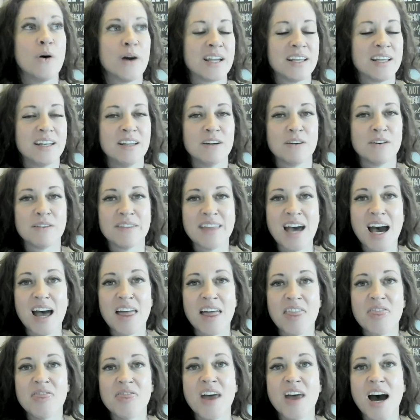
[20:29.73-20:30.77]
Oh, I can heal
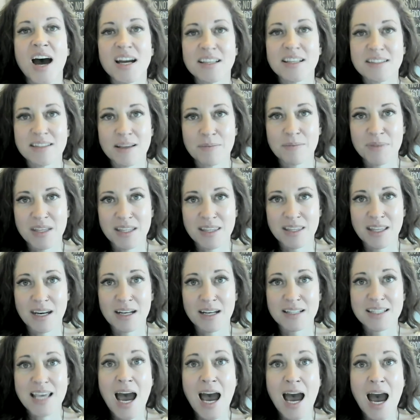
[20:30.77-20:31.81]
that. That's something
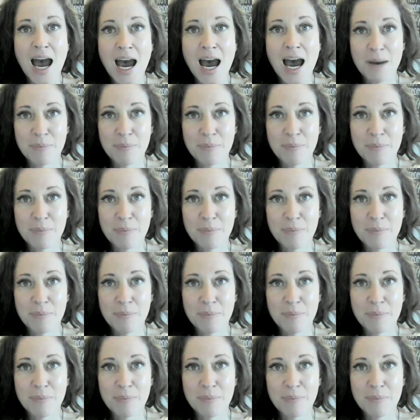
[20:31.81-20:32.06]
that it's